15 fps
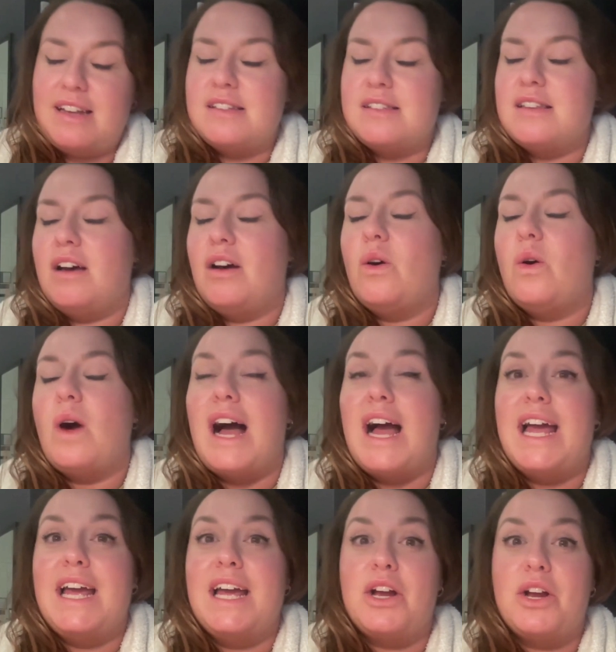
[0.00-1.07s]
And so
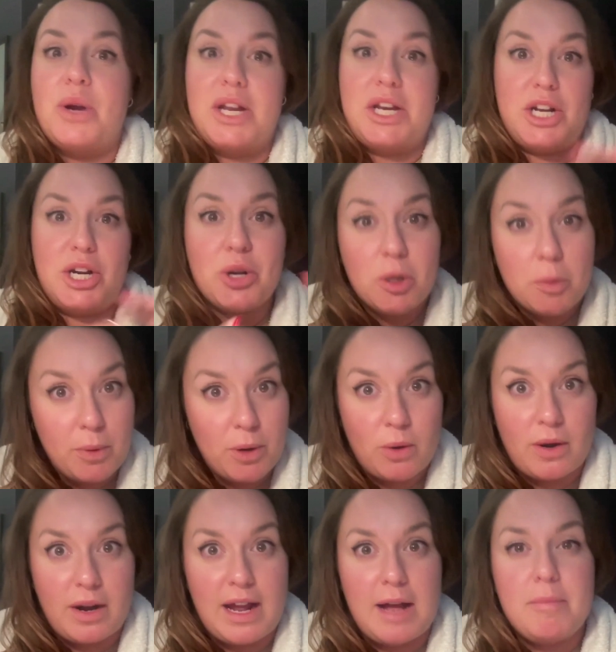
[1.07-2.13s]
I created a group
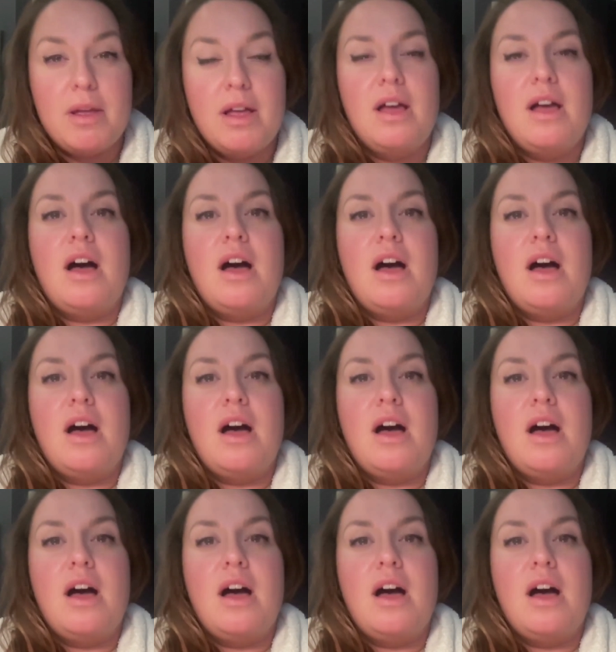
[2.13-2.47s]
program.